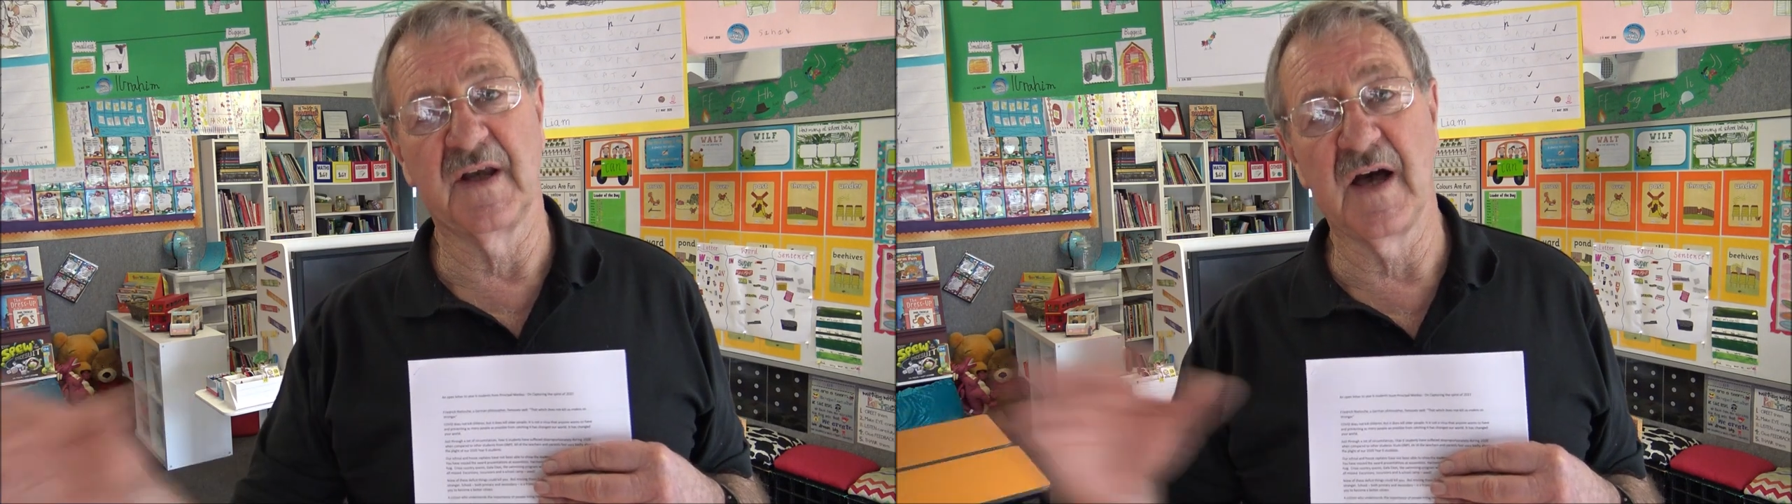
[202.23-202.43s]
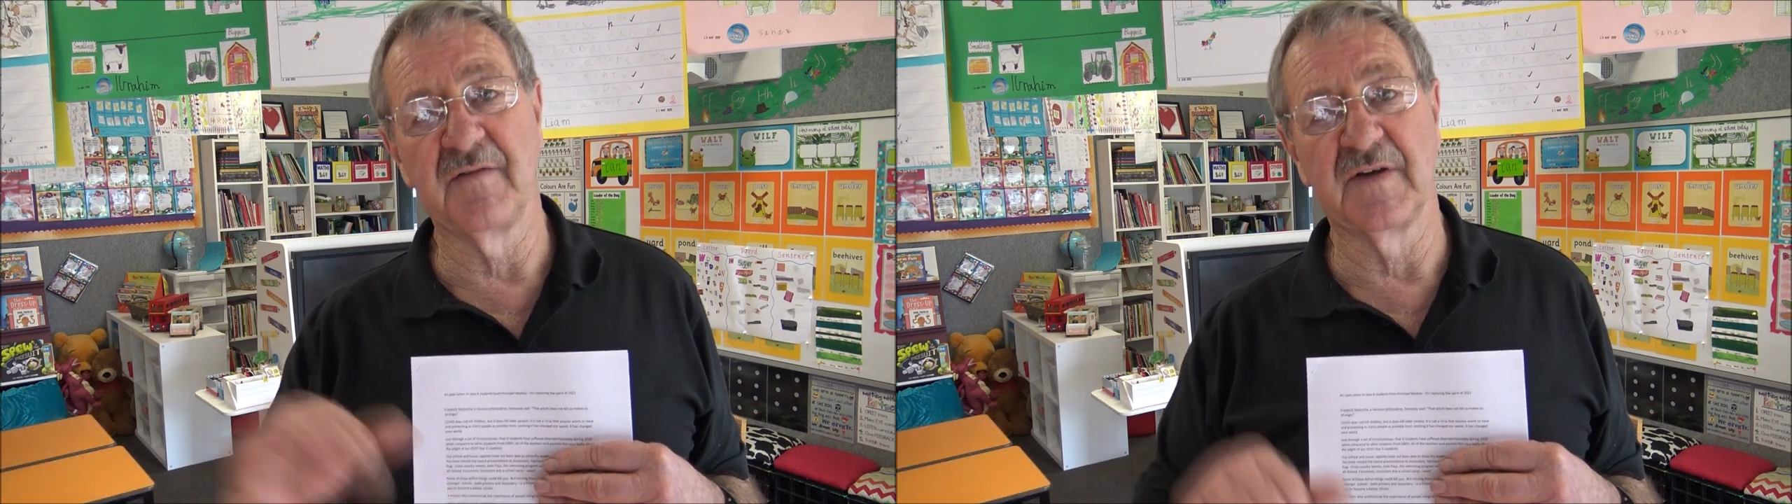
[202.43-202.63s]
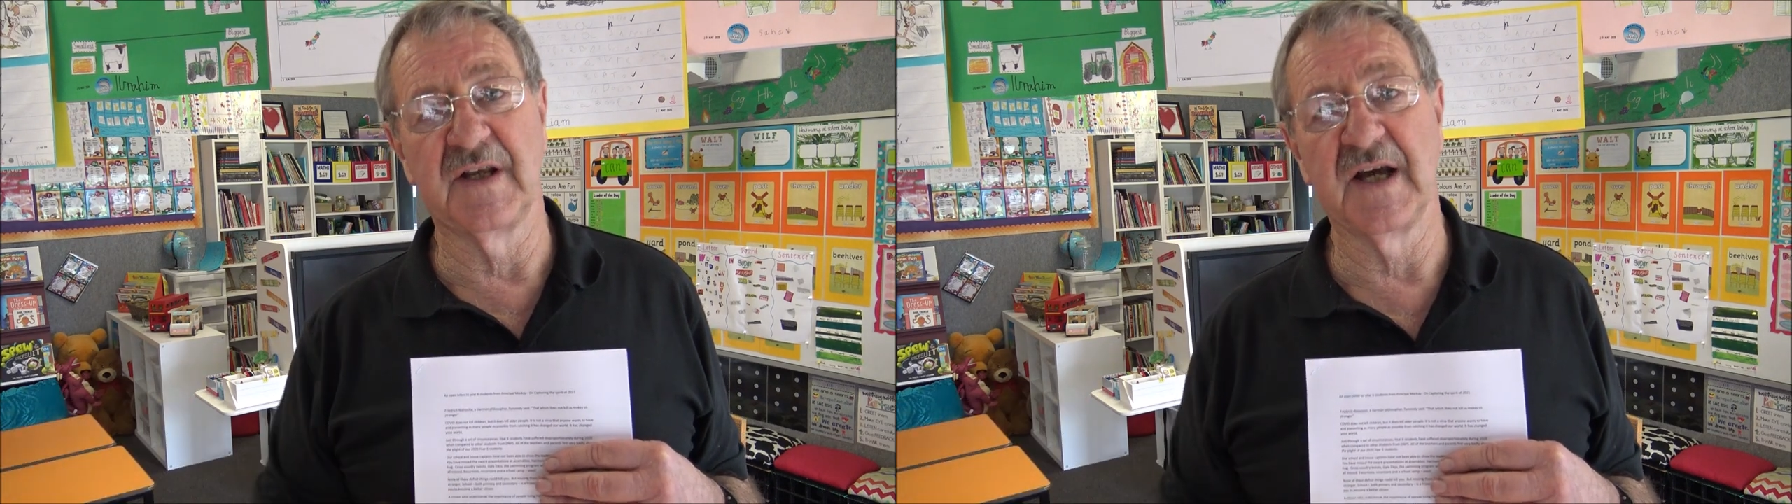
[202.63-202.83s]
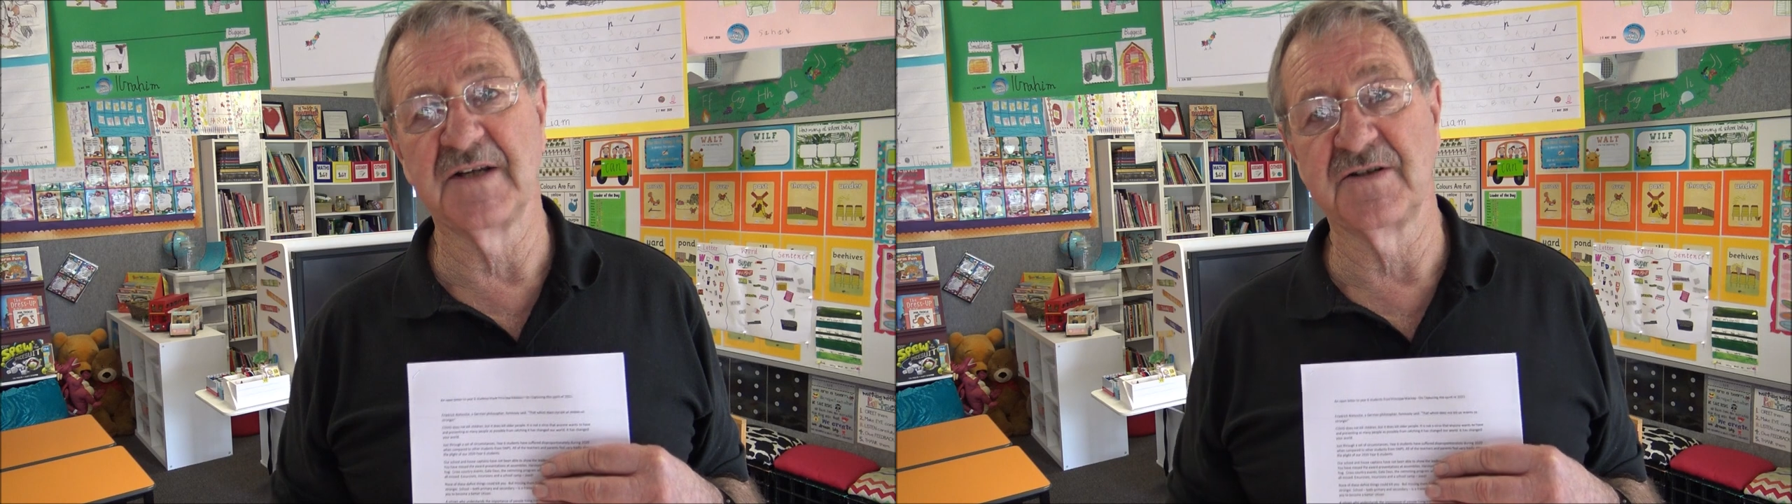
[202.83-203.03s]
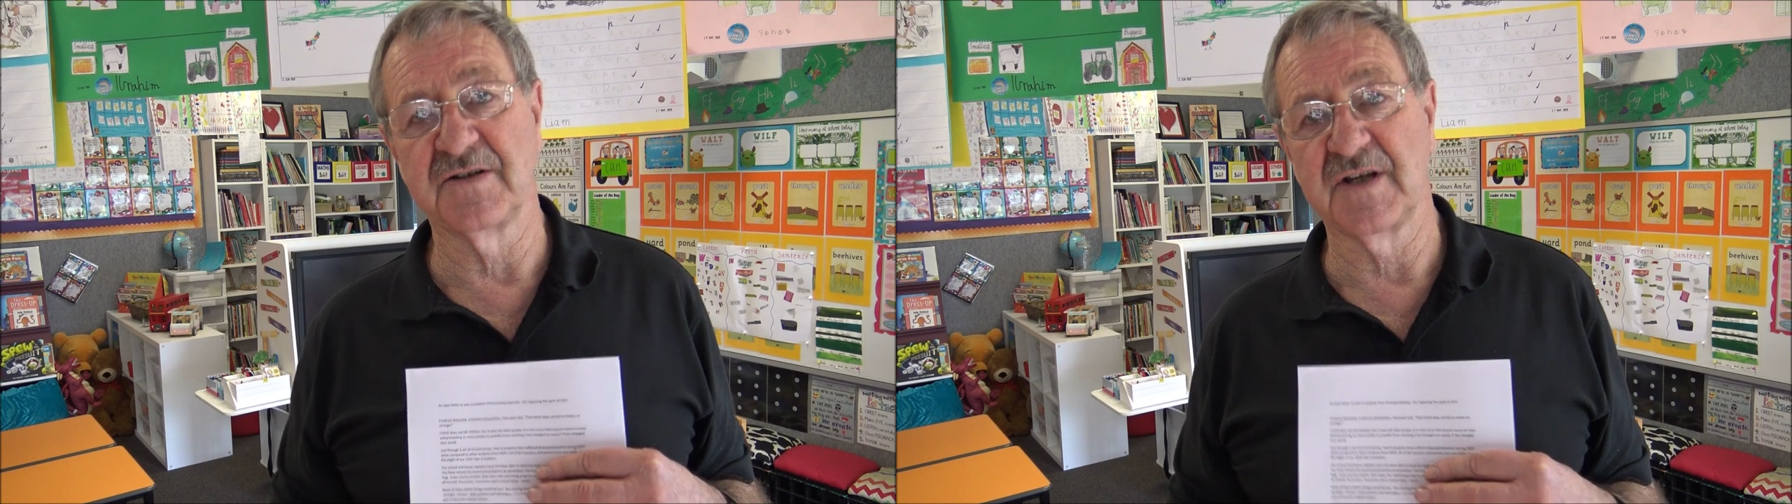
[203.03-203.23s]
COVID
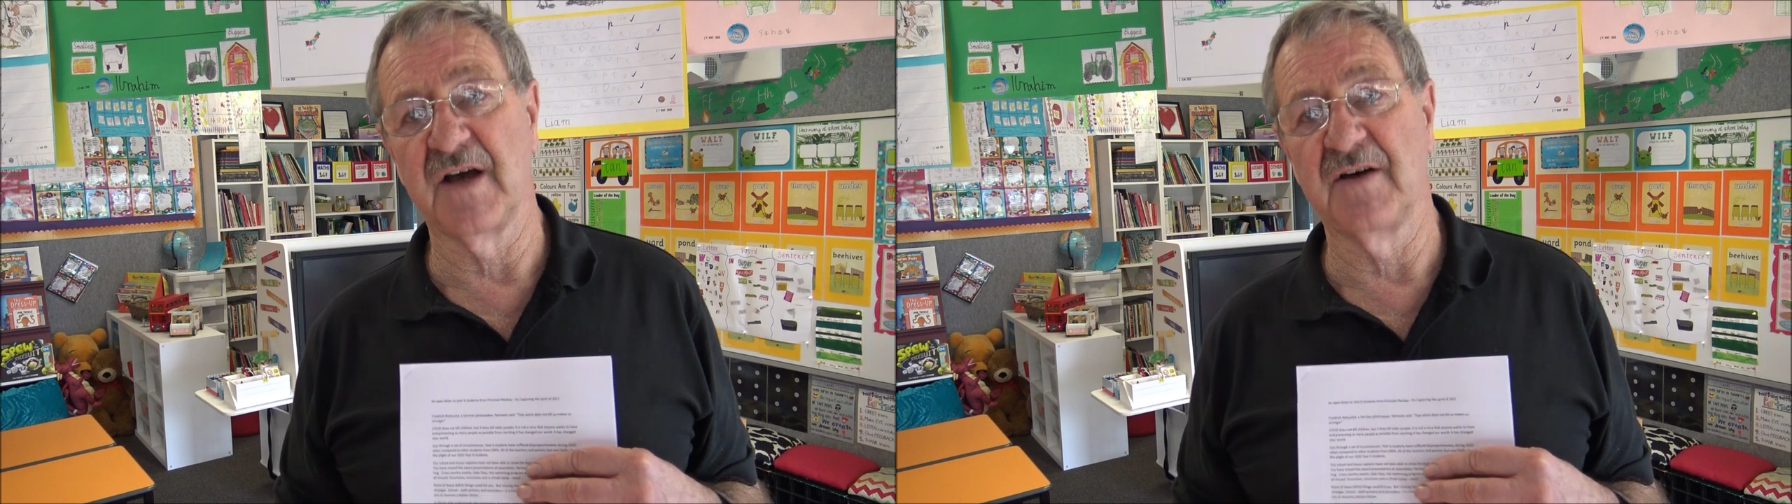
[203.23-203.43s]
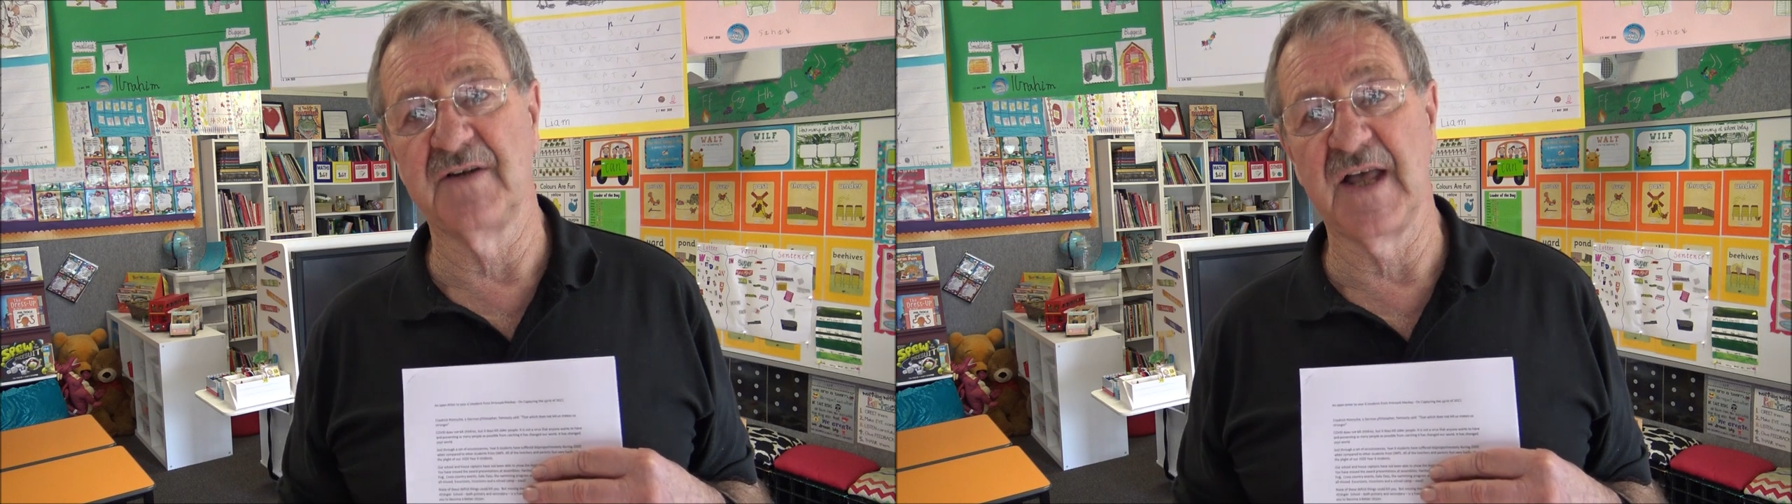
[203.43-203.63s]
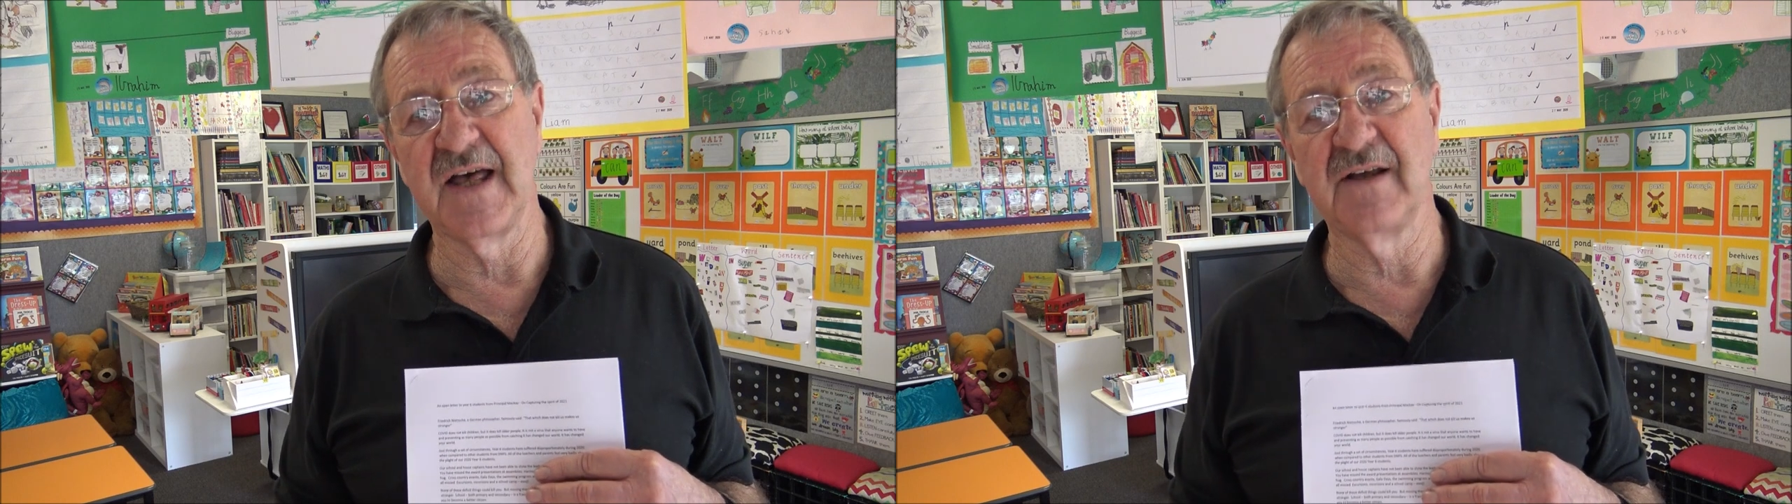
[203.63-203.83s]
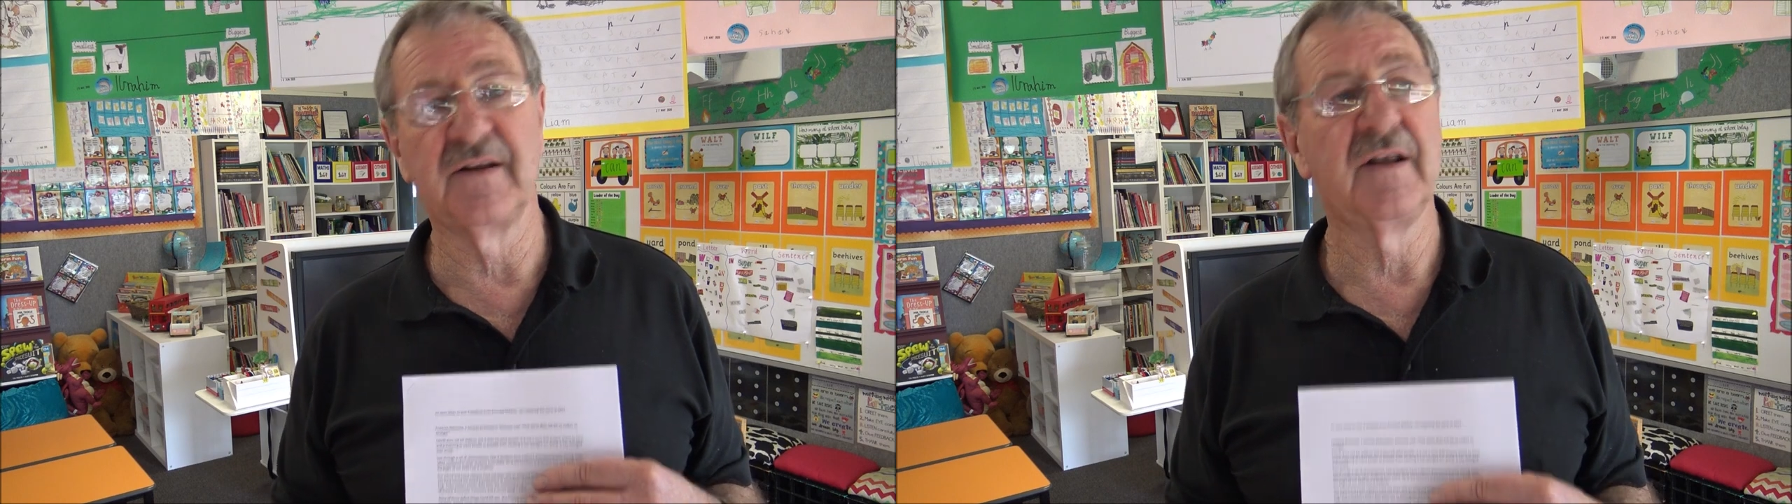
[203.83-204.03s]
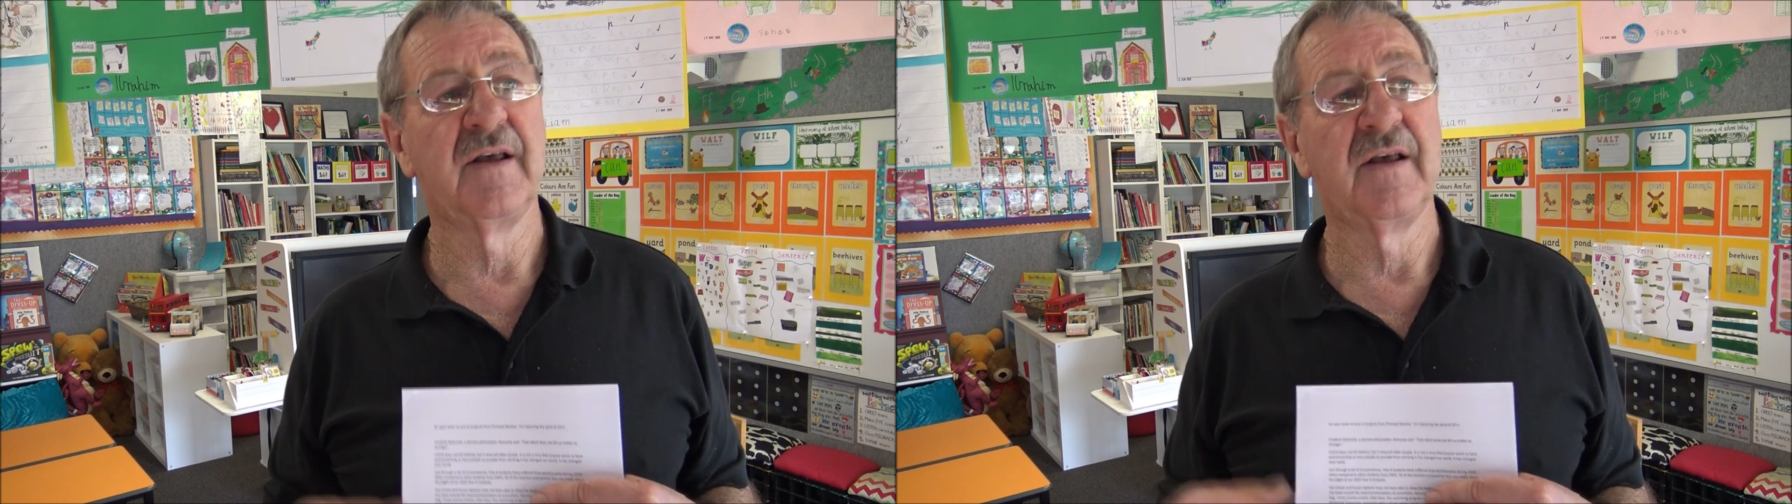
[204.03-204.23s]
cases go down,